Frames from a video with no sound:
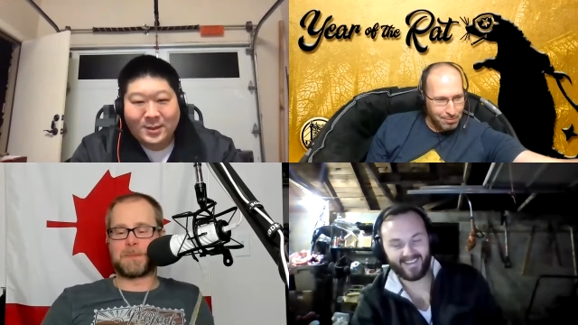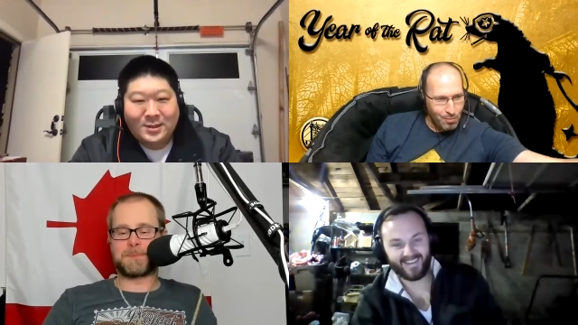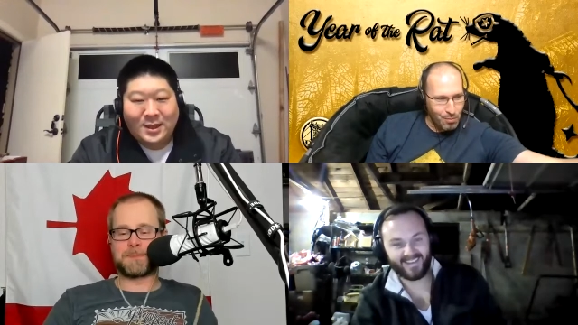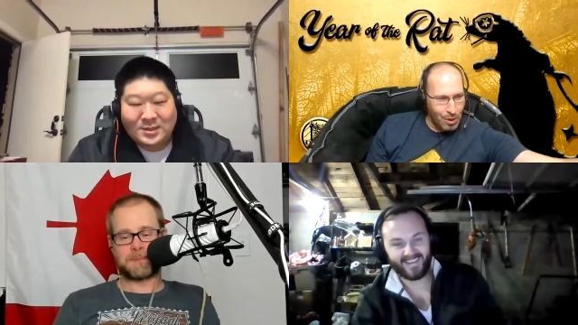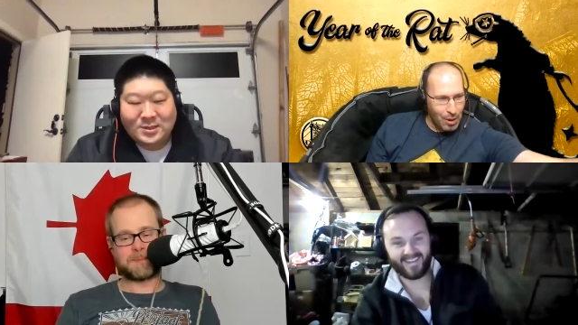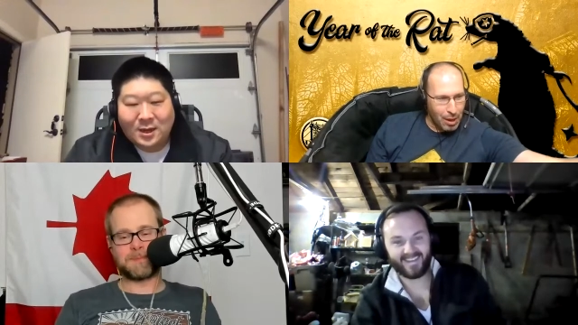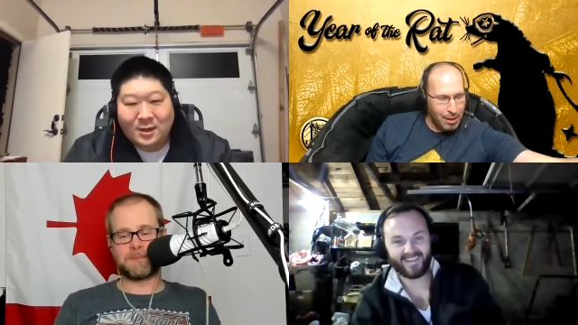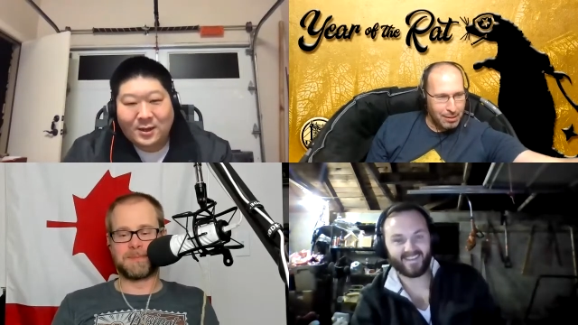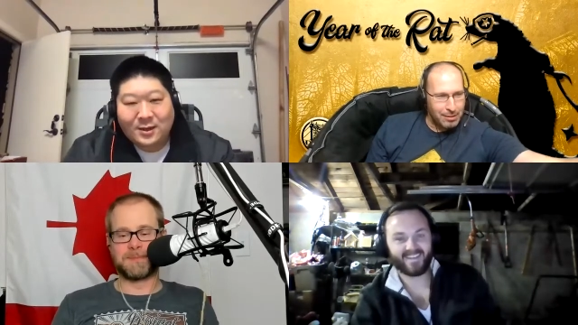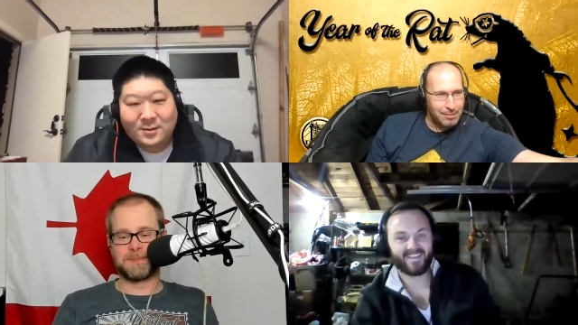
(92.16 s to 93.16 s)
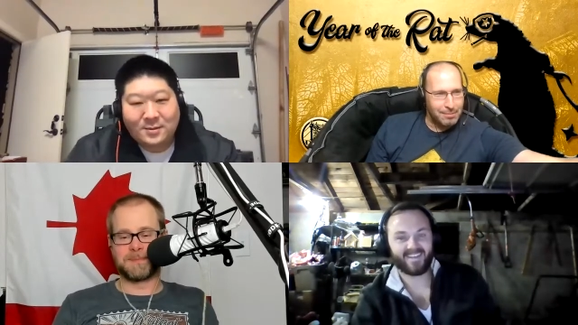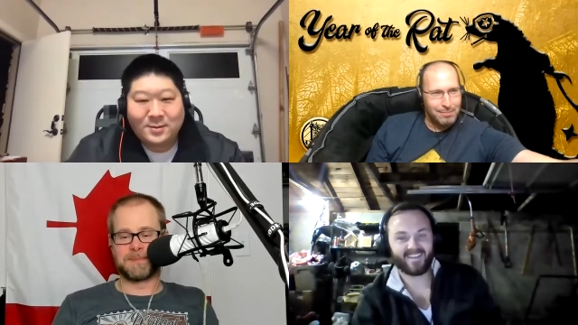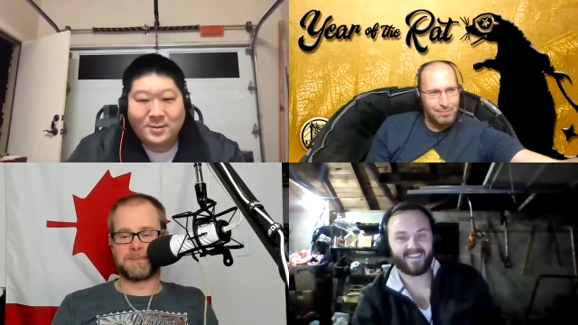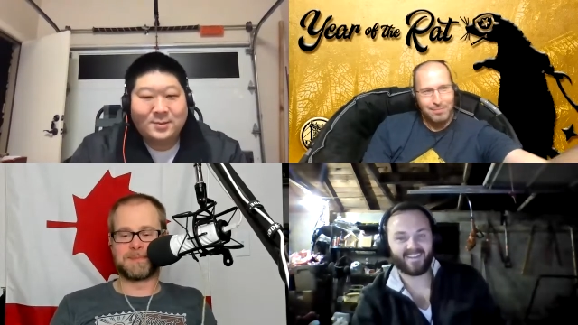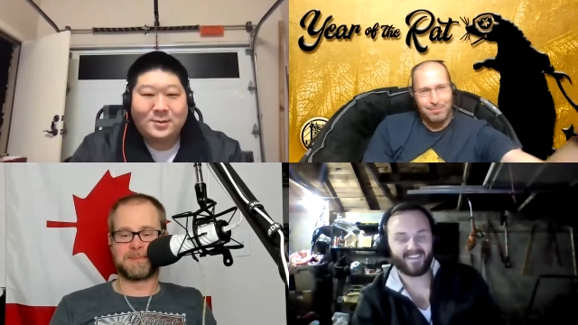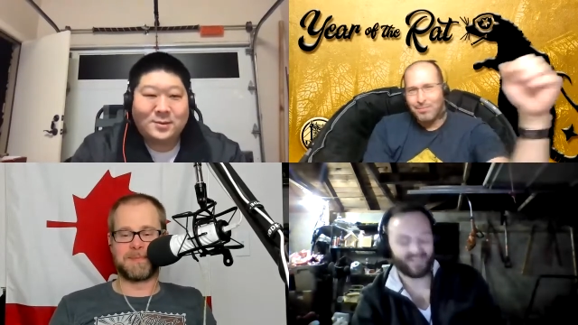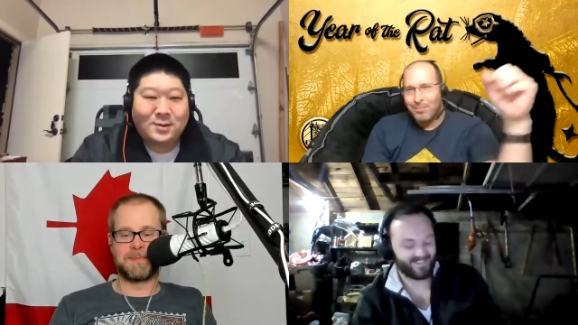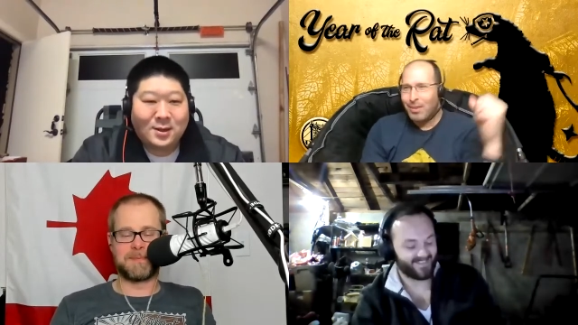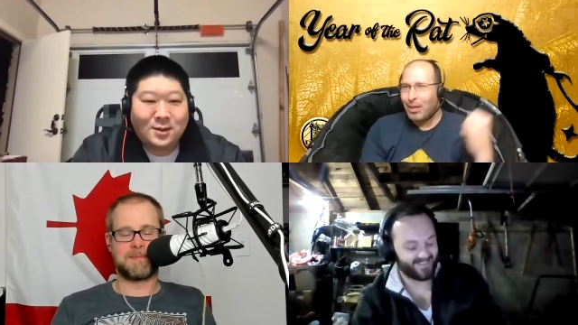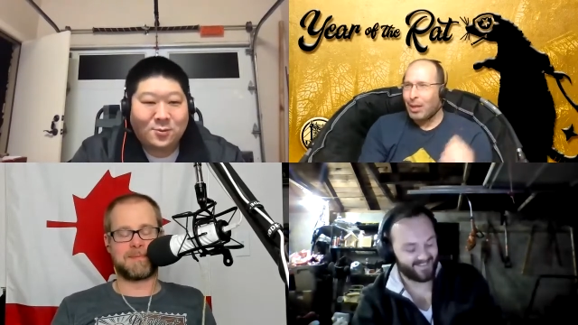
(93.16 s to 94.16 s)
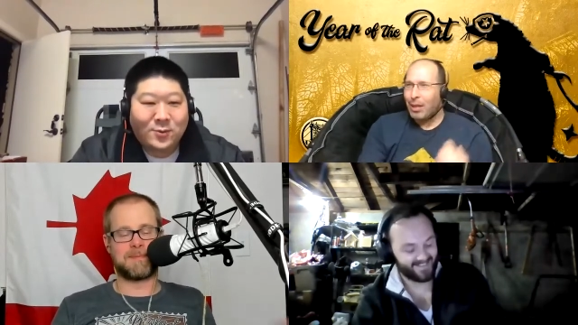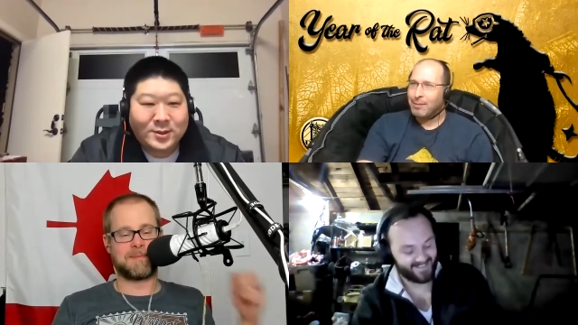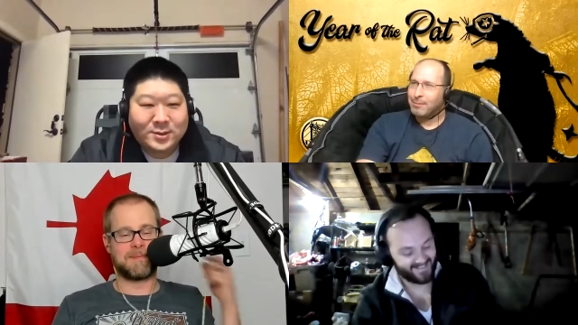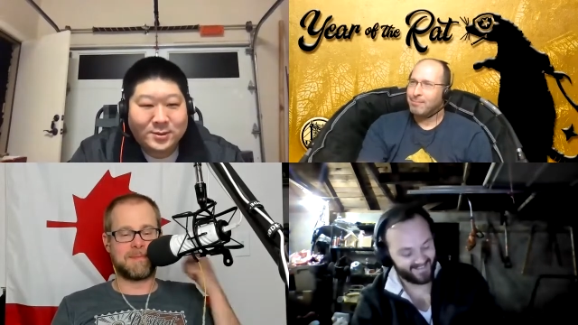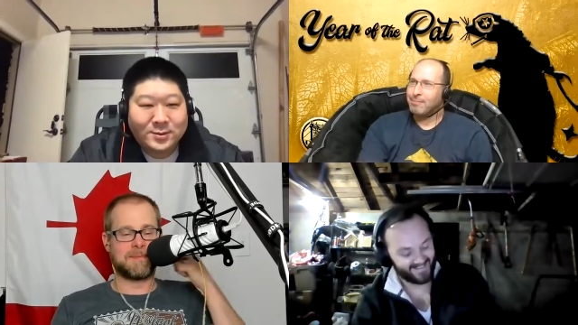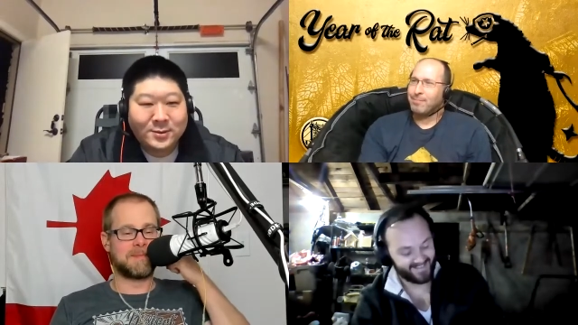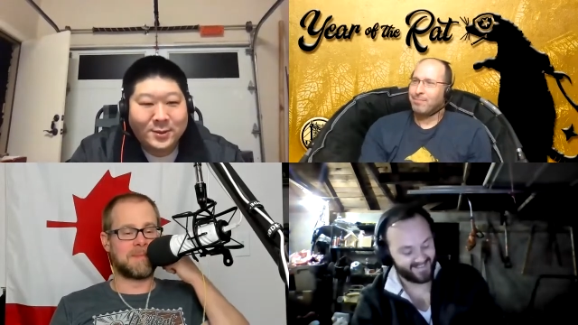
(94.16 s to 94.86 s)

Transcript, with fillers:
Speaker 1: thanks, Saka. God, racist.